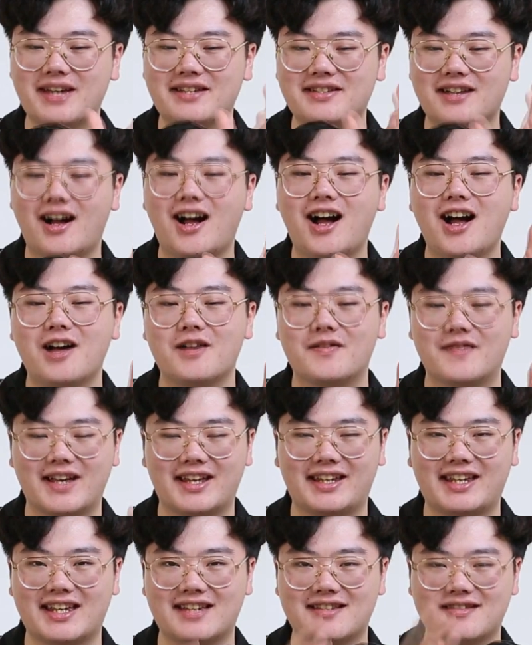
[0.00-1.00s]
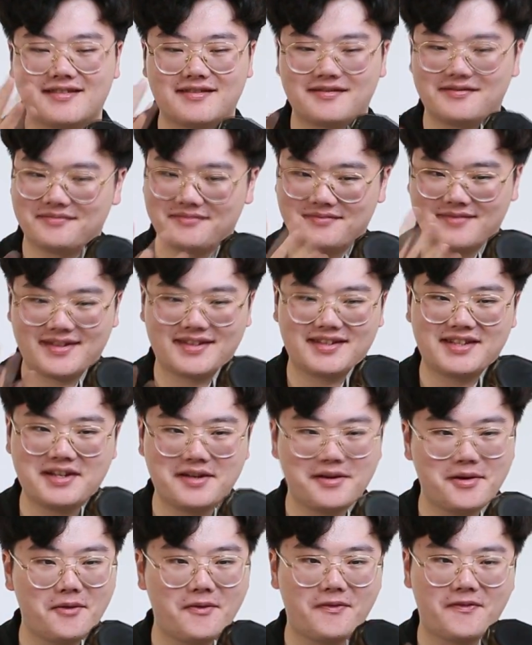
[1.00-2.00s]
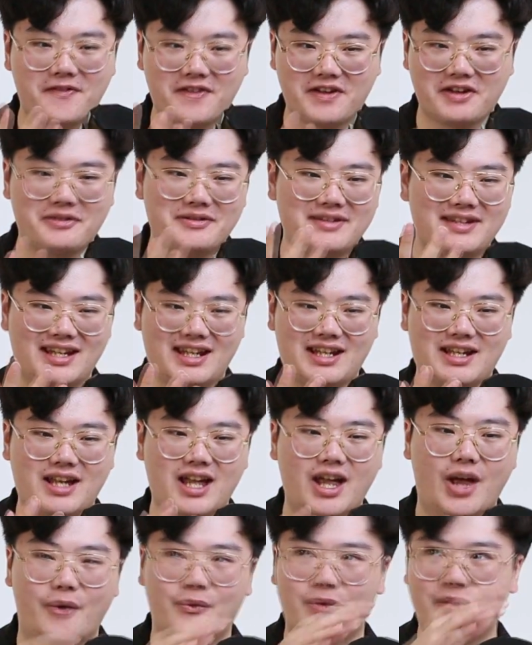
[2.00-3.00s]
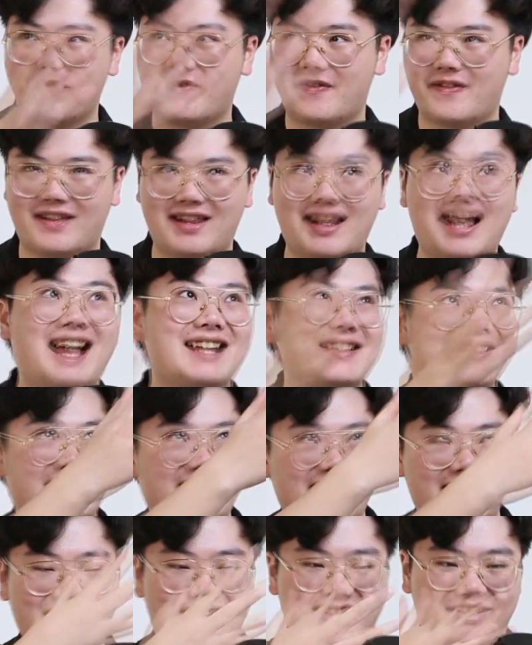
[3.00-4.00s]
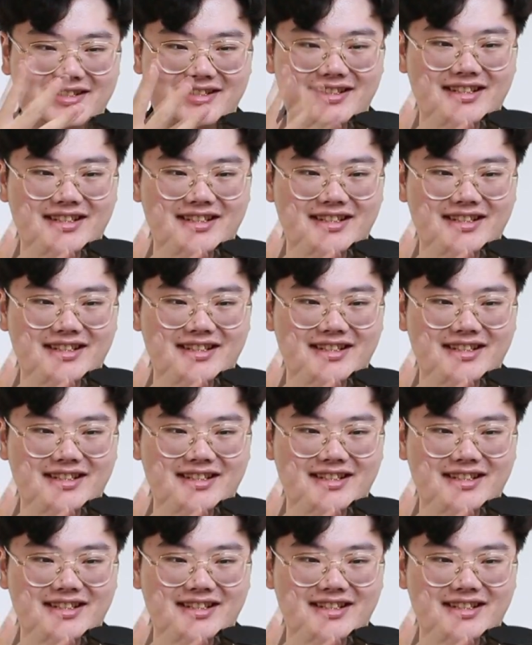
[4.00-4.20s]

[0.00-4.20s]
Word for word: it off, I can still feel the reflected